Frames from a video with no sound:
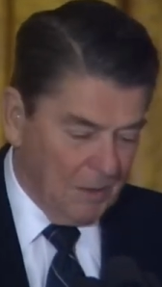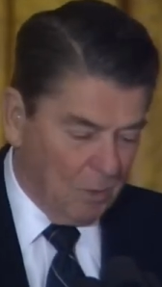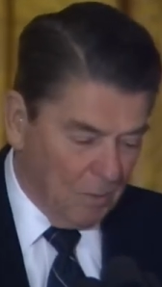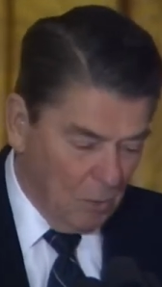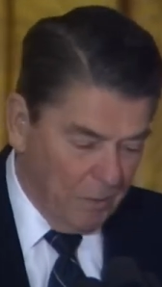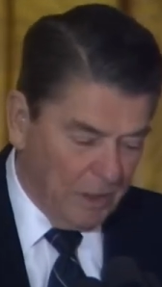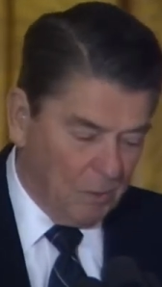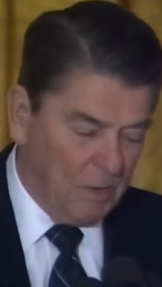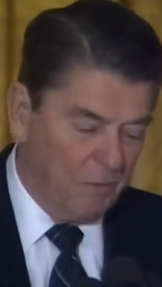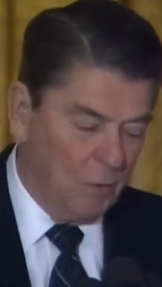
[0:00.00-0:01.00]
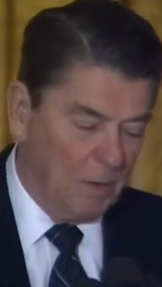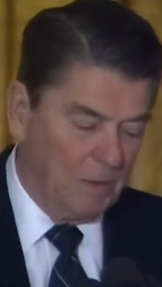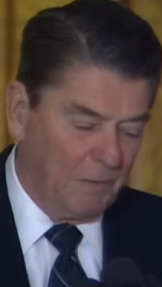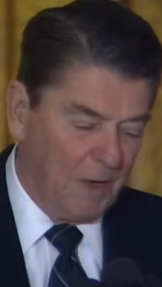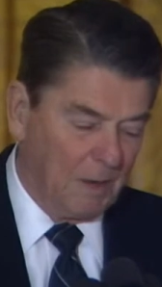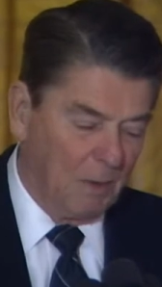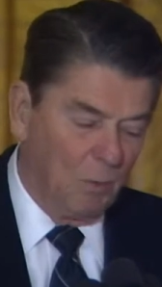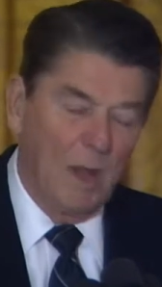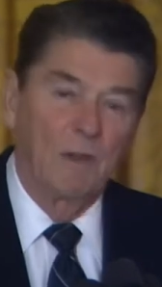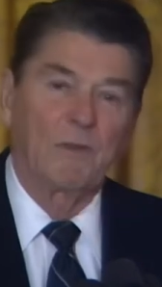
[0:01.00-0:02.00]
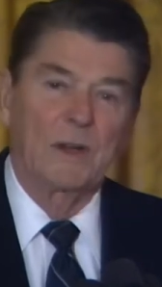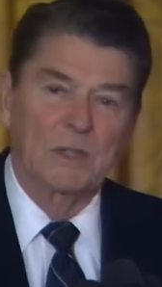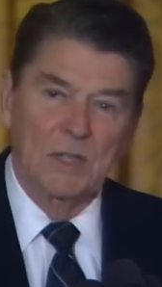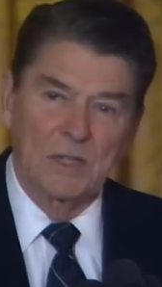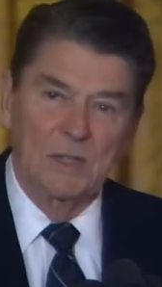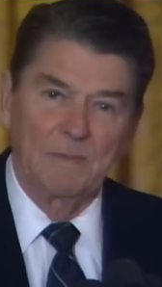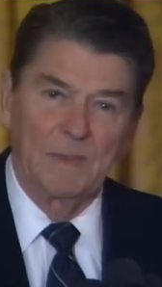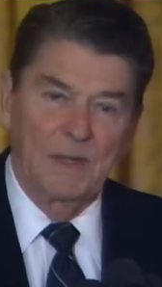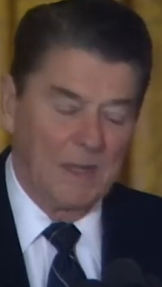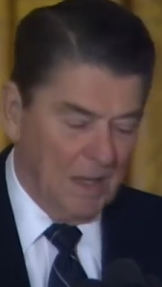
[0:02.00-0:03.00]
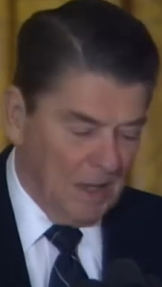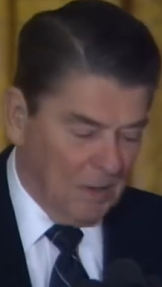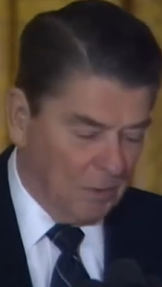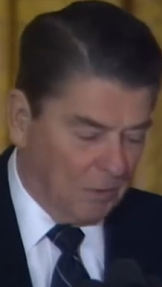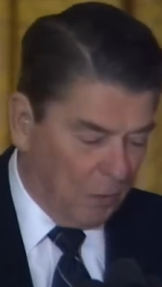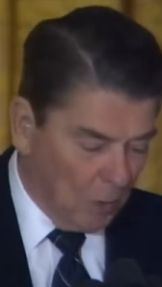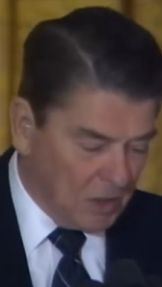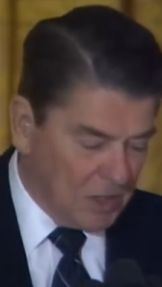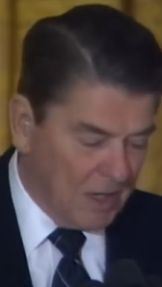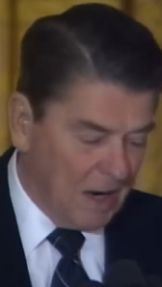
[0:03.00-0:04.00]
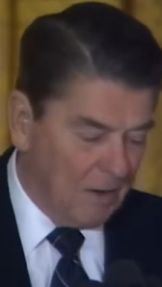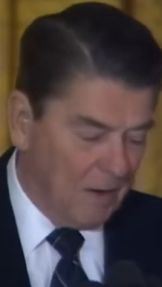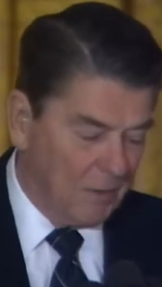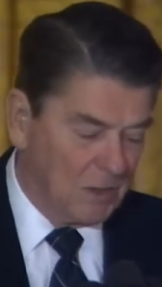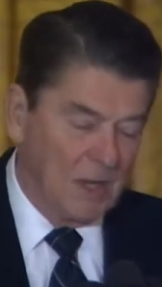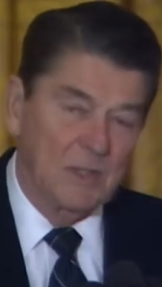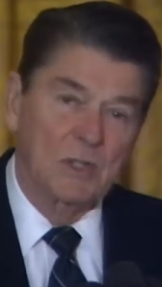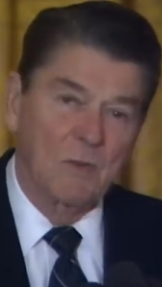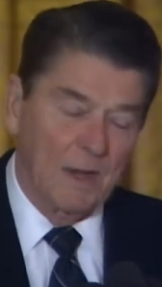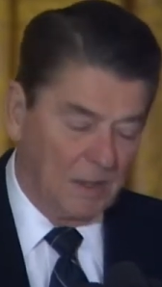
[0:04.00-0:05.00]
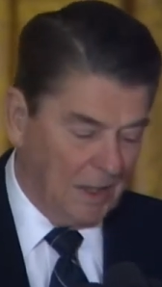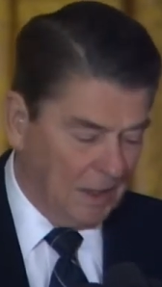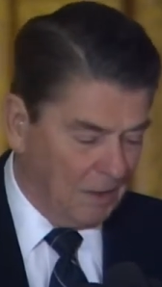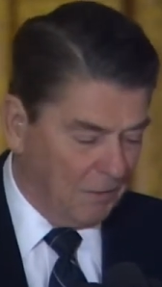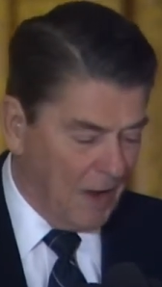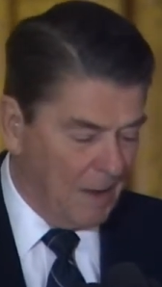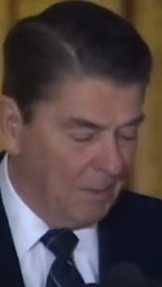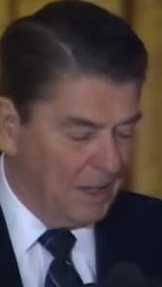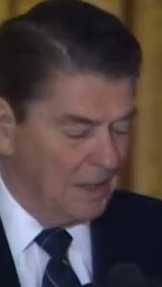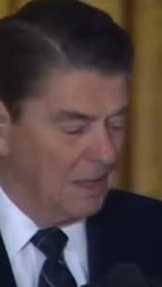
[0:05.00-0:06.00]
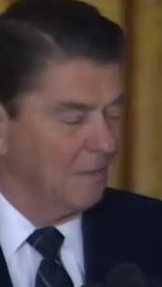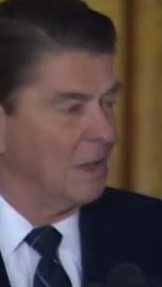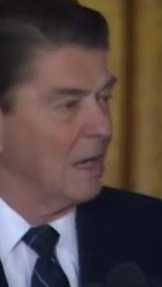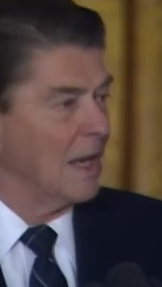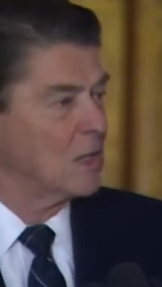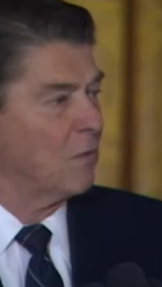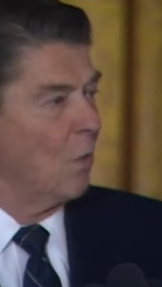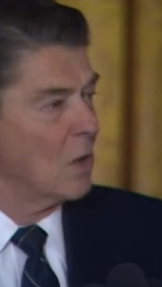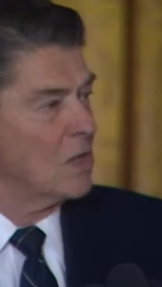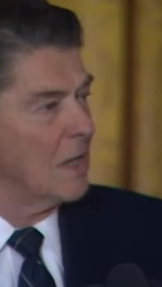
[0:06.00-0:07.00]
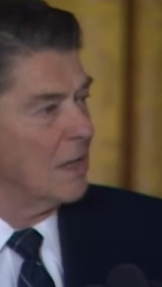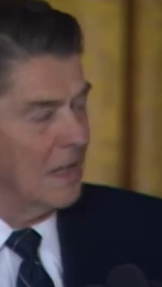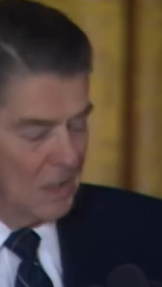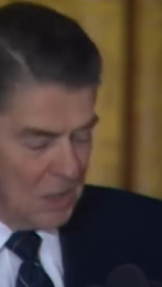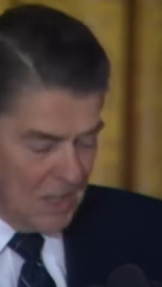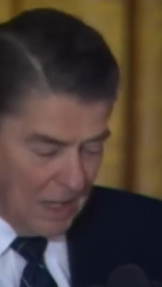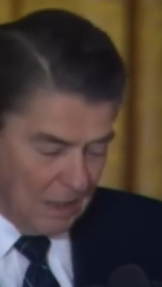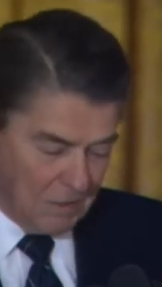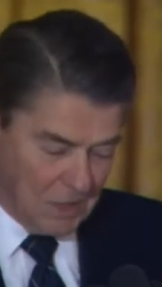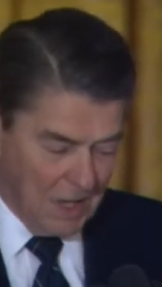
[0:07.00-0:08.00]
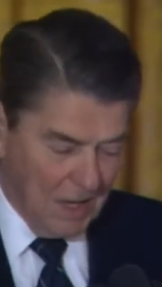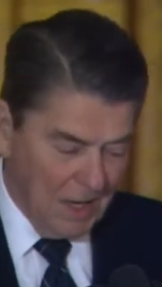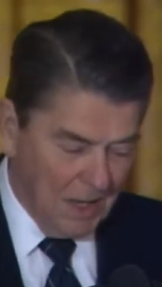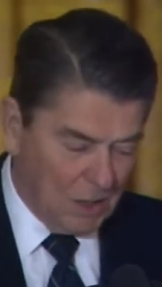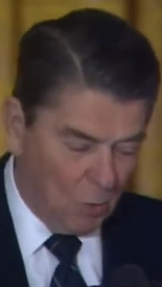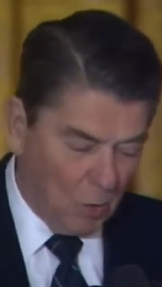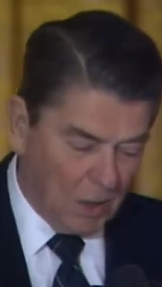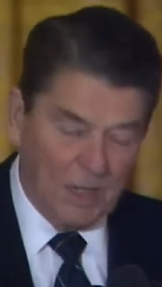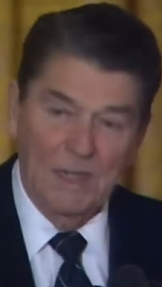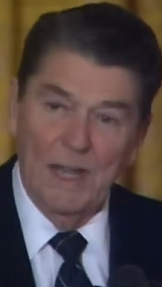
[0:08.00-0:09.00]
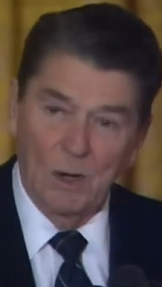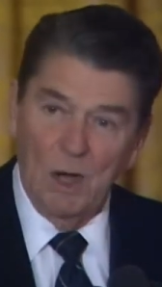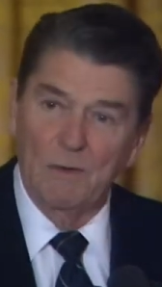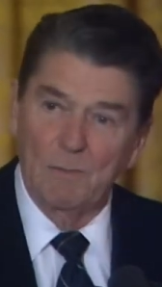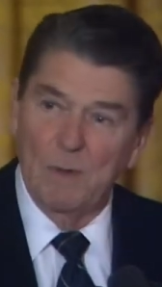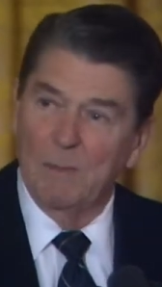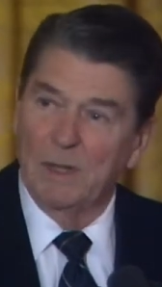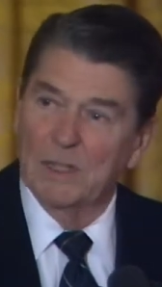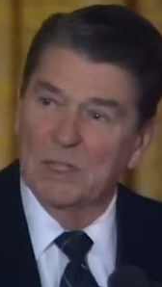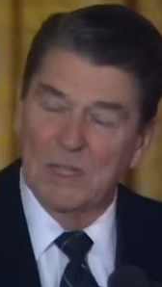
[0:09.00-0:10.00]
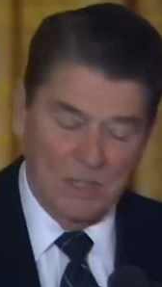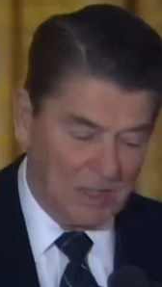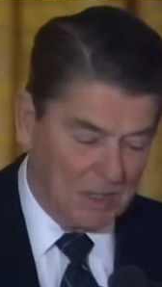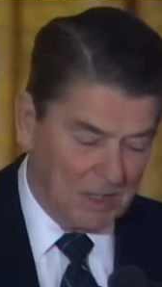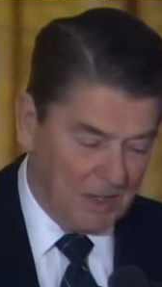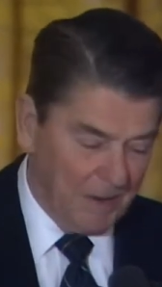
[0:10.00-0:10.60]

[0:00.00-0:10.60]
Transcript: We're moving to reform the federal welfare system. We're focusing our efforts on strengthening the family and giving the less fortunate incentives to work and get off of public assistance.